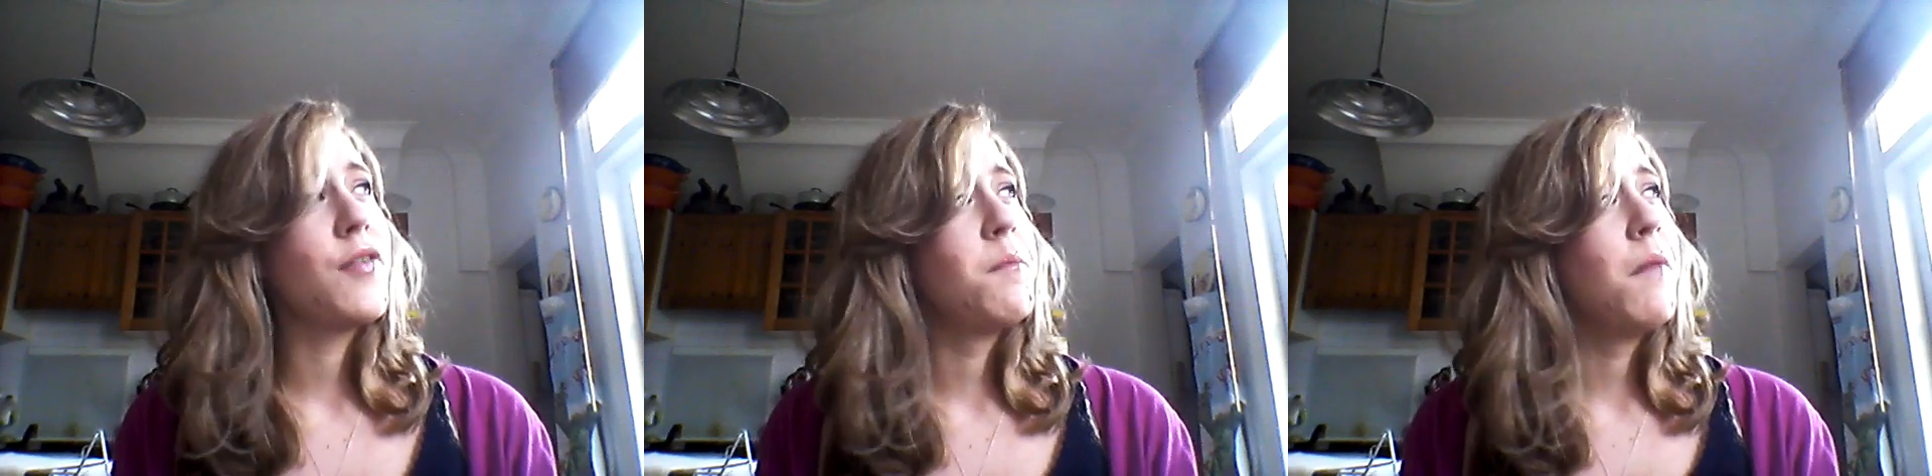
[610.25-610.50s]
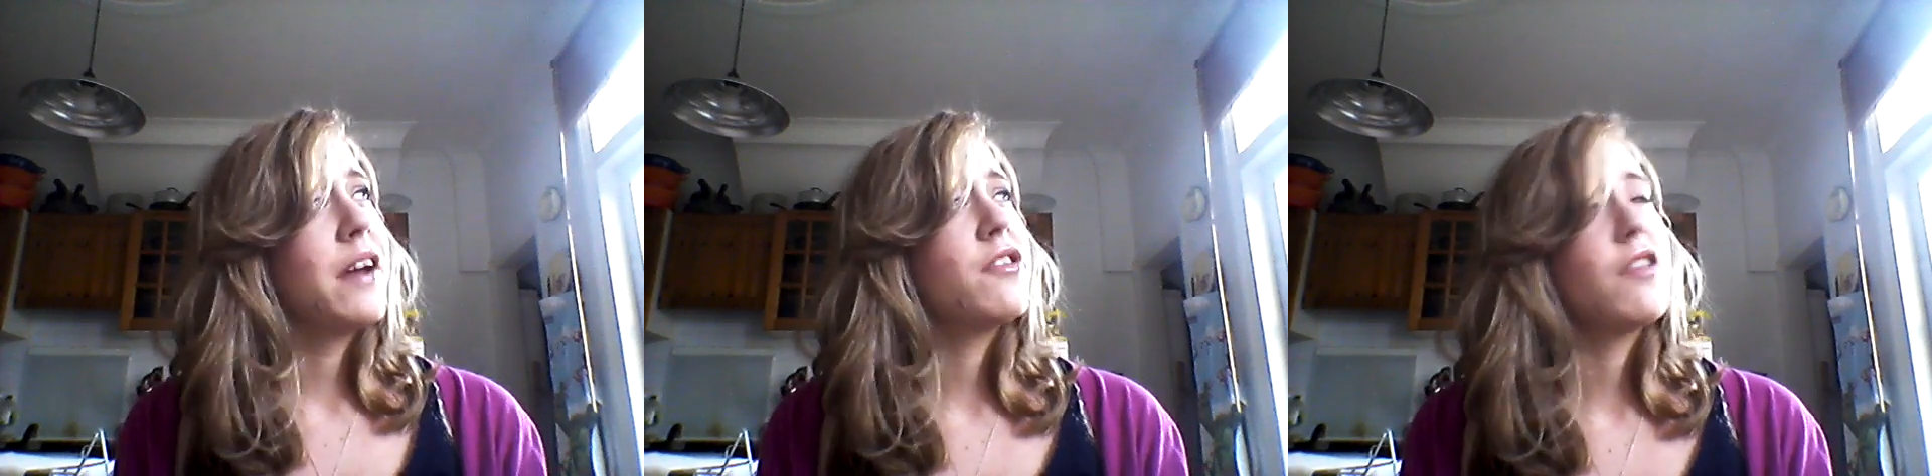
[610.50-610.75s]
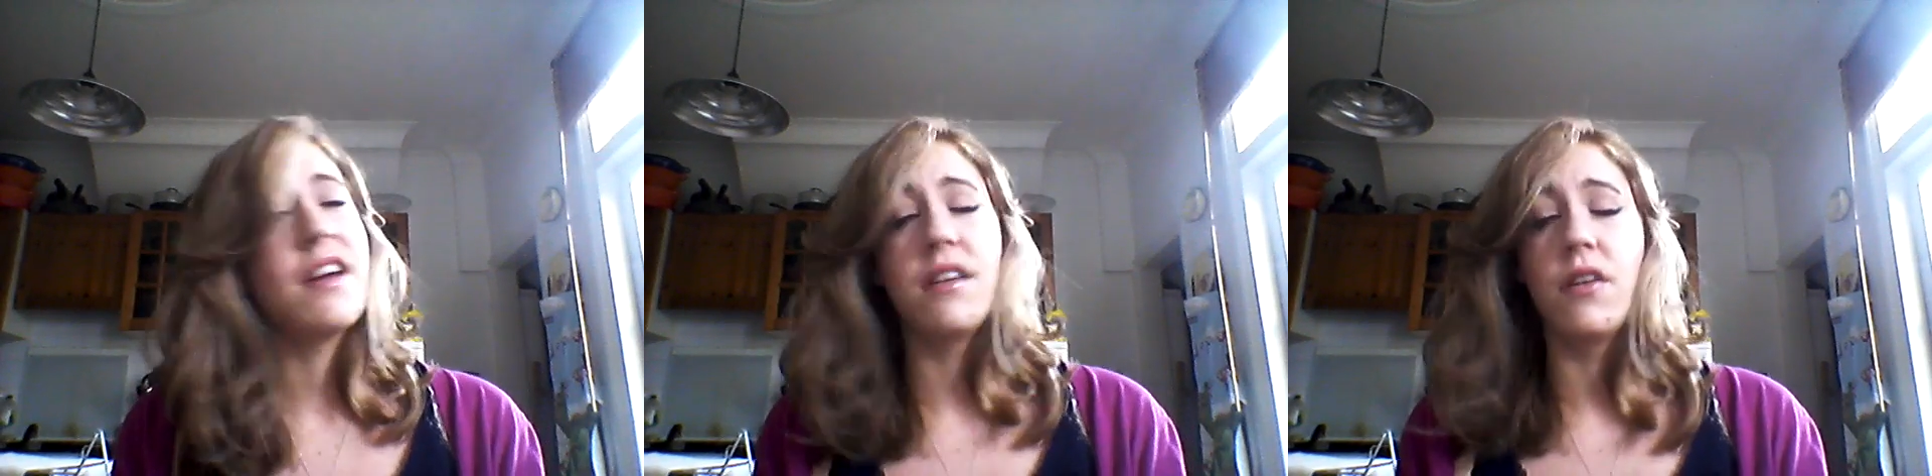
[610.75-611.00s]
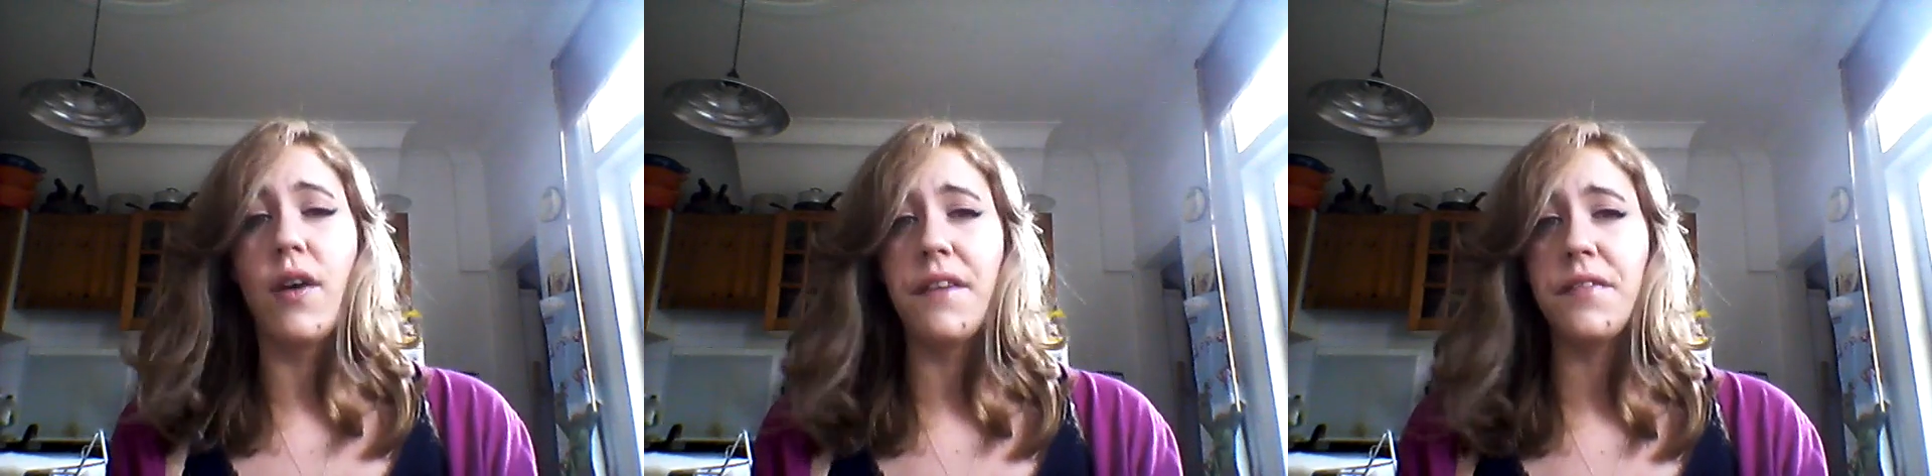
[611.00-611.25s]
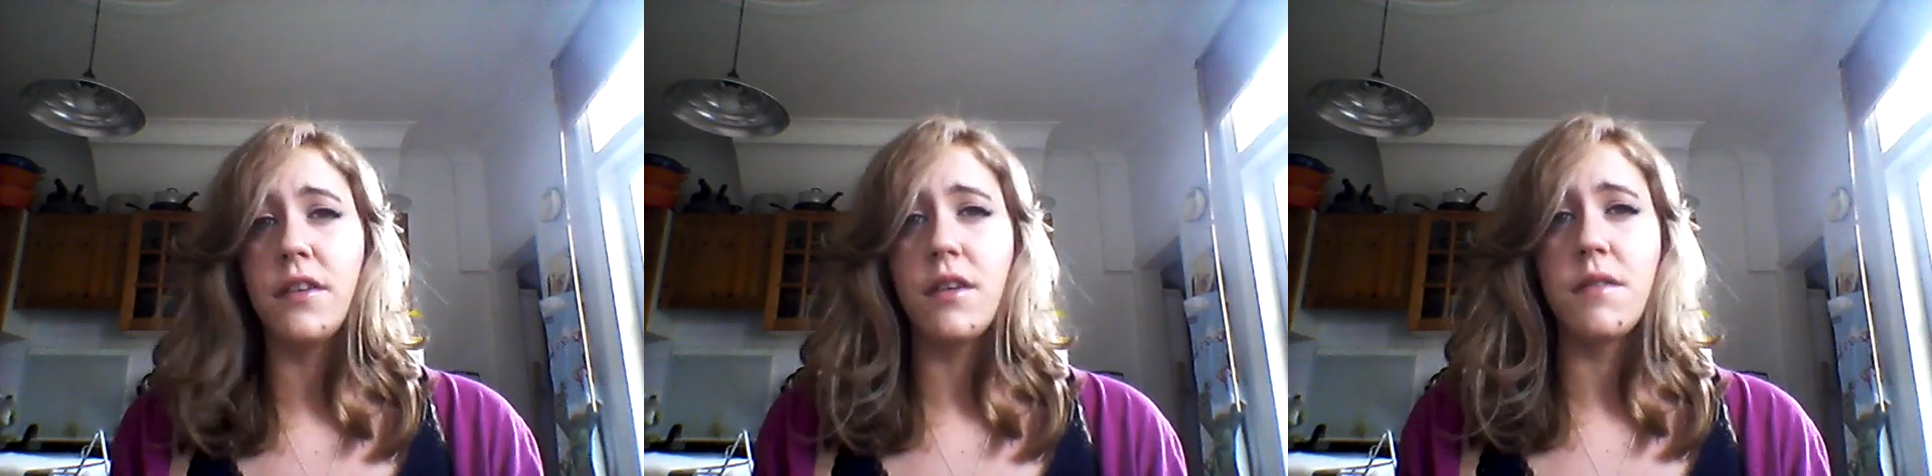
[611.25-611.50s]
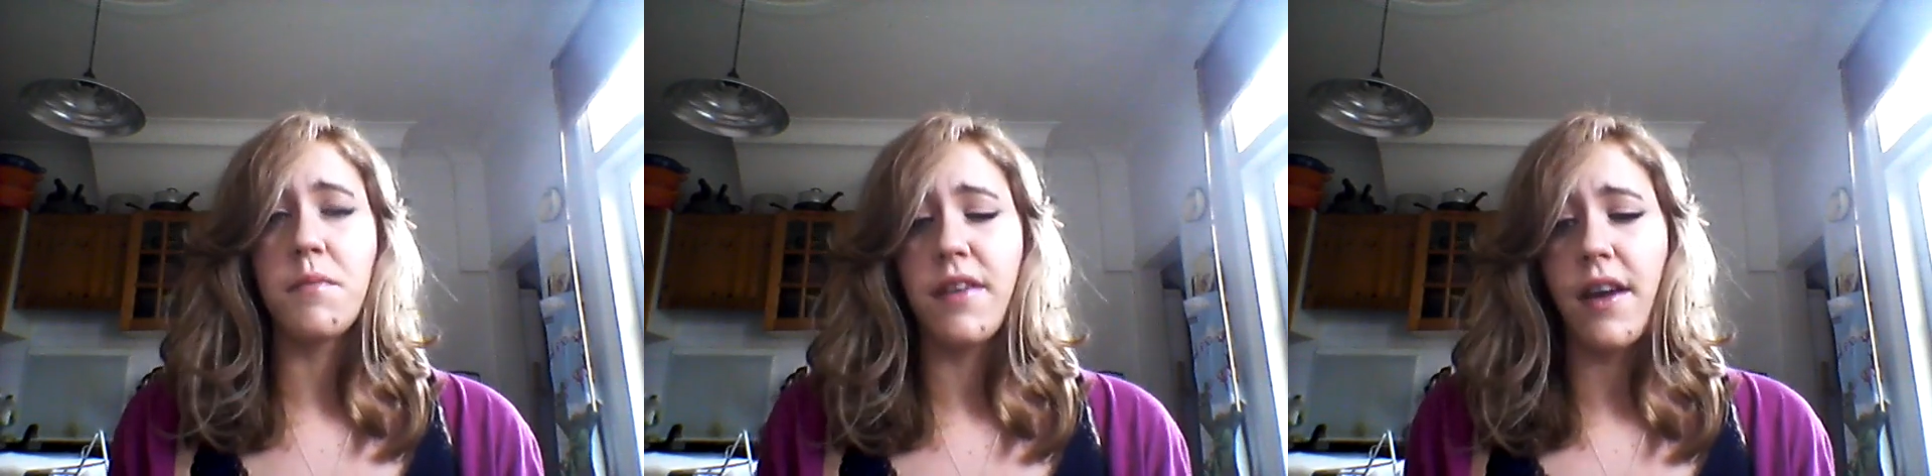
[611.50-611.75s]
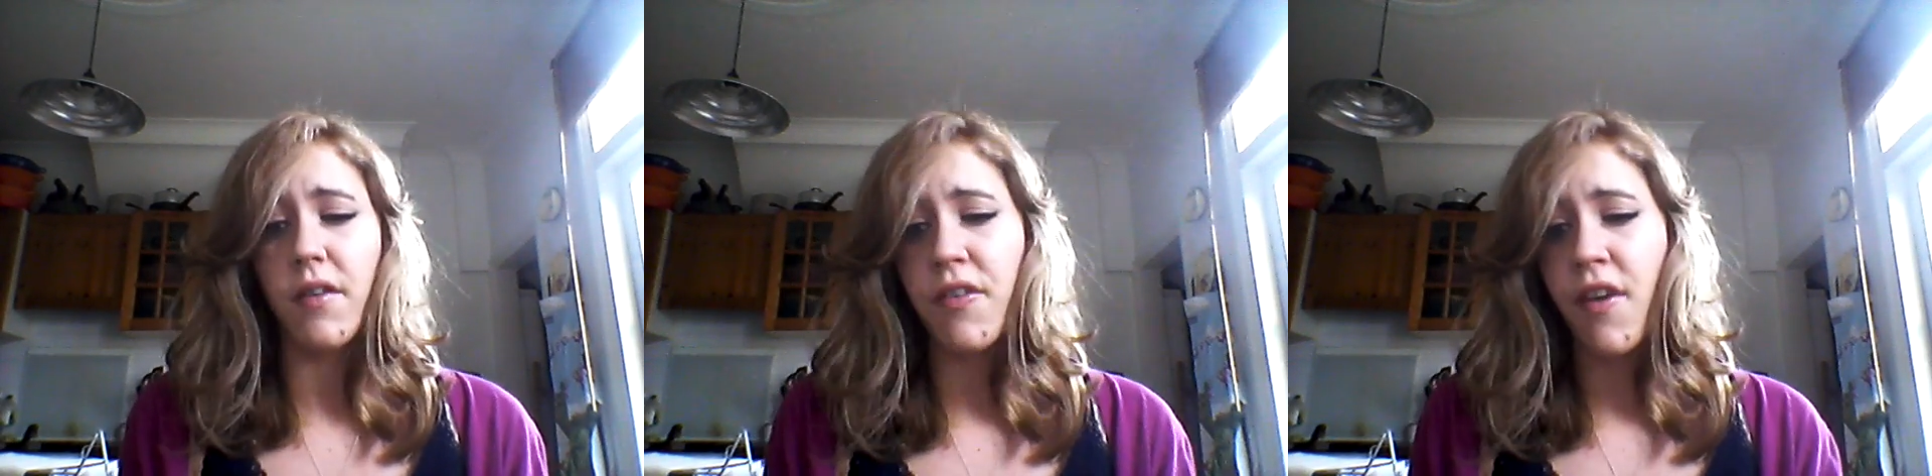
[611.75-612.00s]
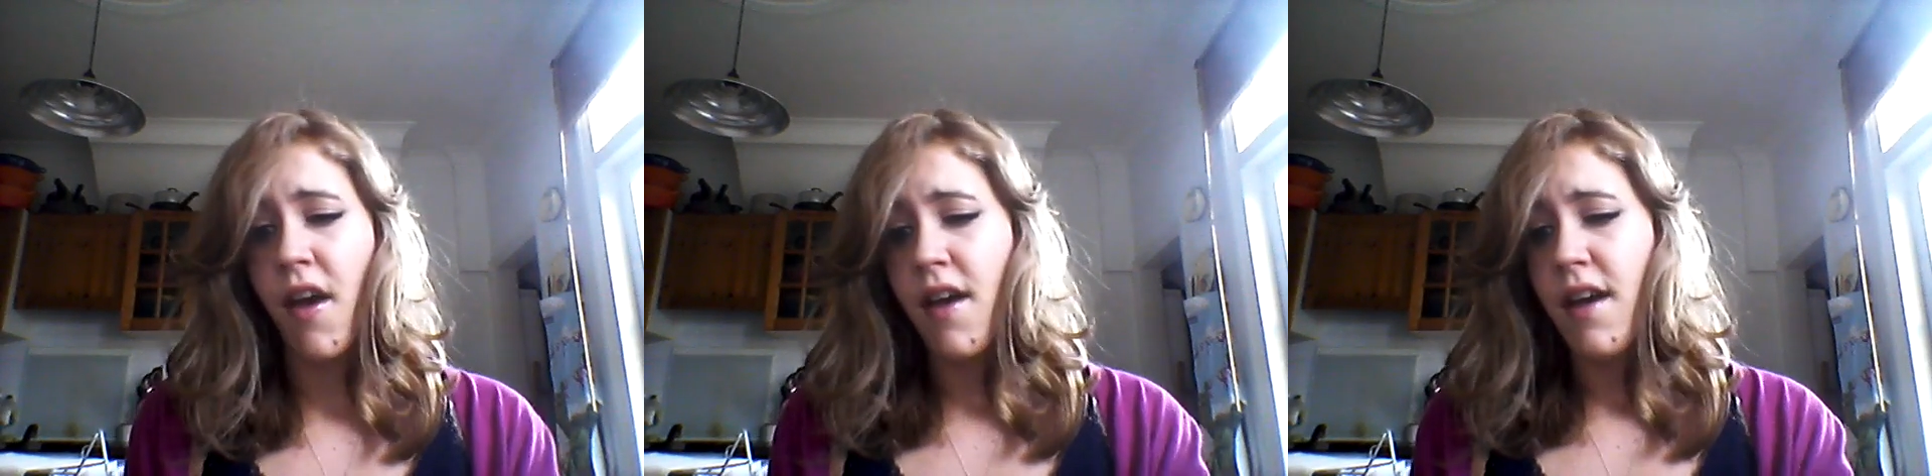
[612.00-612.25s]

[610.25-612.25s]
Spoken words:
from my shit and not have to do it themselves.